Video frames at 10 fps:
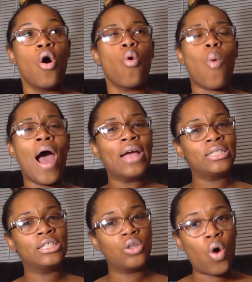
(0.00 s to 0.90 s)
Why is
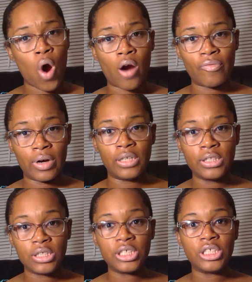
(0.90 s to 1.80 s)
it so hard for us
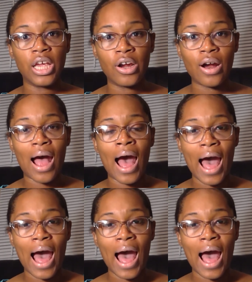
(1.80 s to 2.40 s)
to share